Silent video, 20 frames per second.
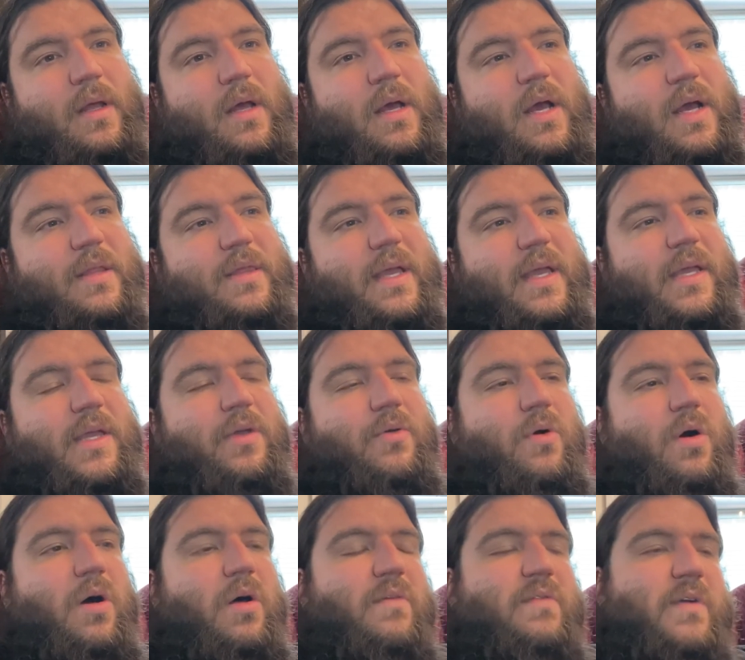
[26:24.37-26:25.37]
I thank you
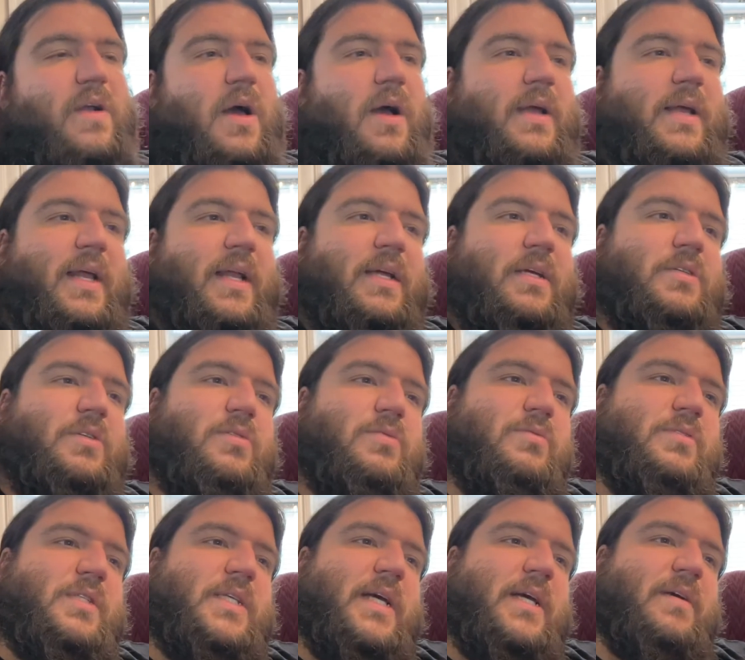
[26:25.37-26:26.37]
all for not getting
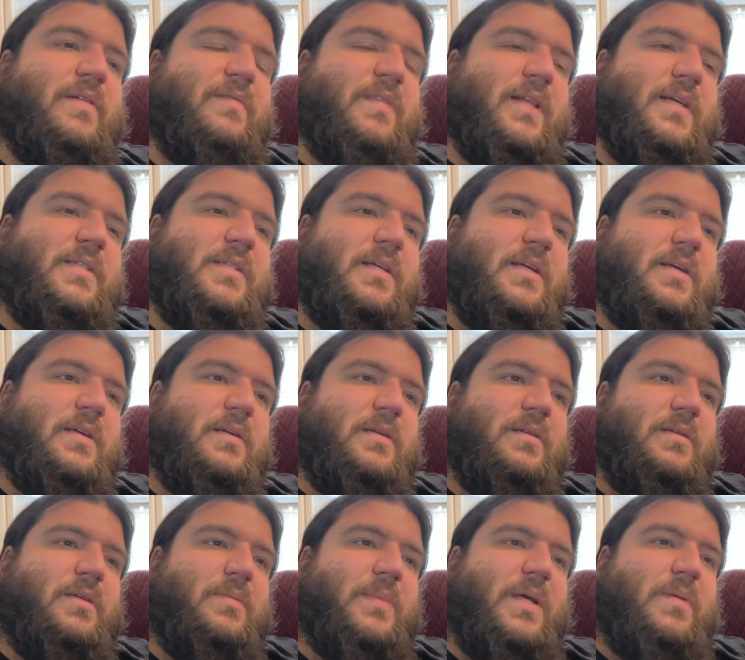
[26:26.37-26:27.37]
too sick of
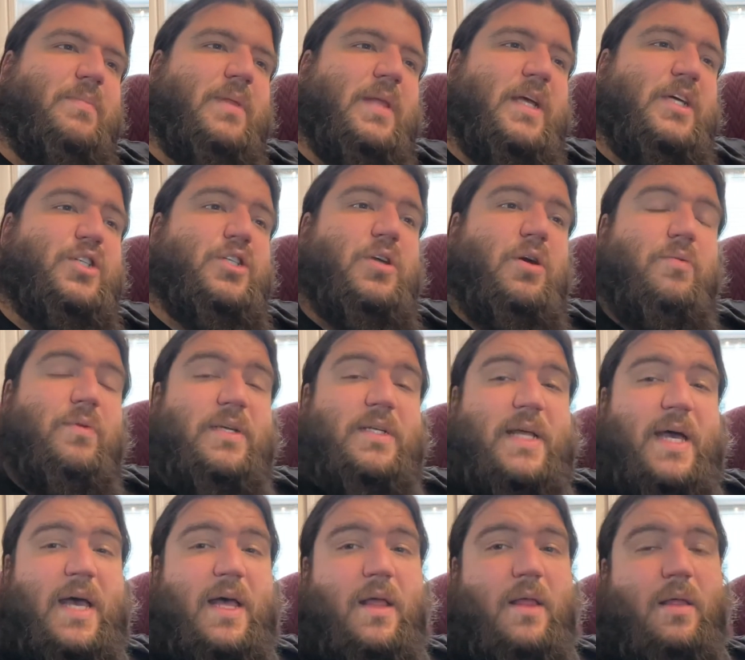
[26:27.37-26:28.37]
listening to me play show and
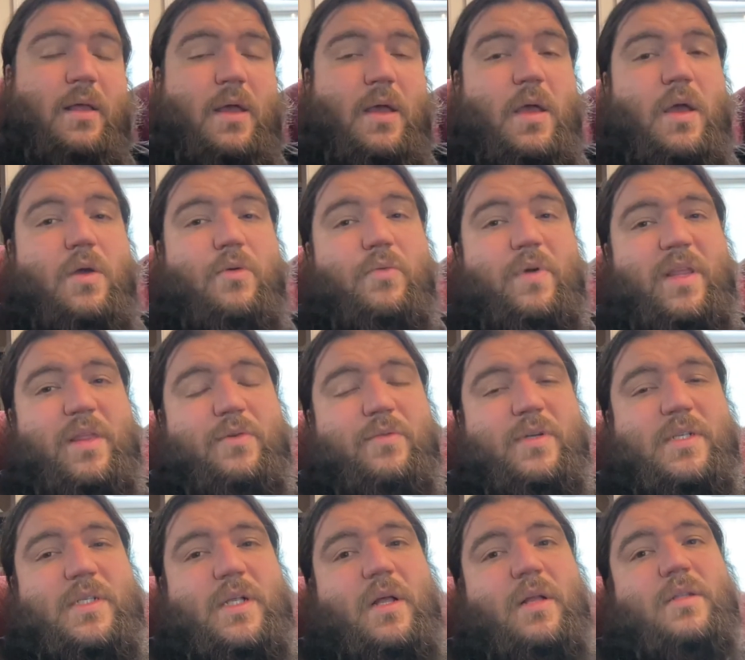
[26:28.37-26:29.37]
tell with the
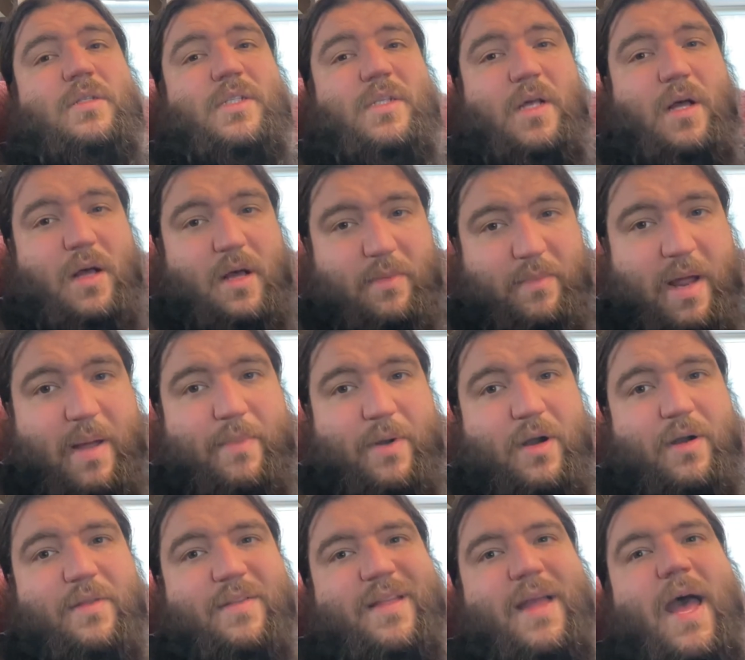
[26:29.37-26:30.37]
results on my
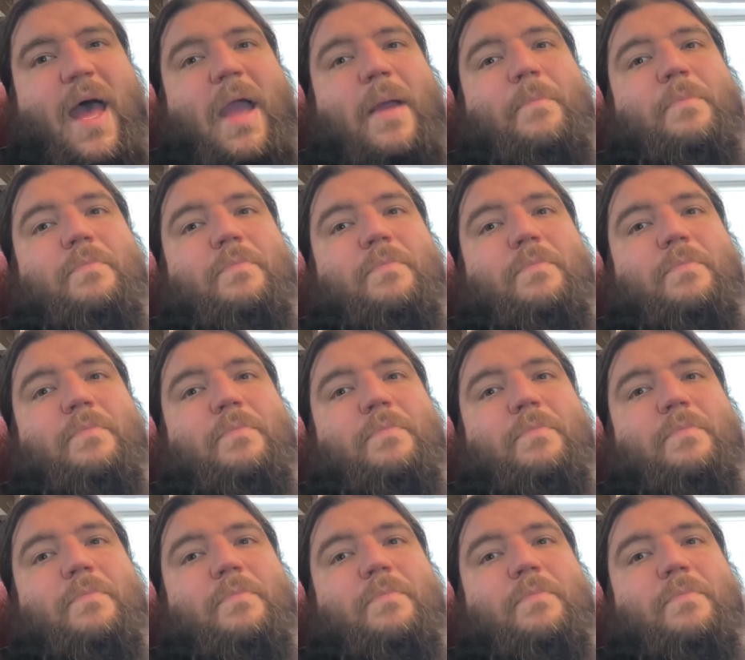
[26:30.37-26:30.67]
birthday.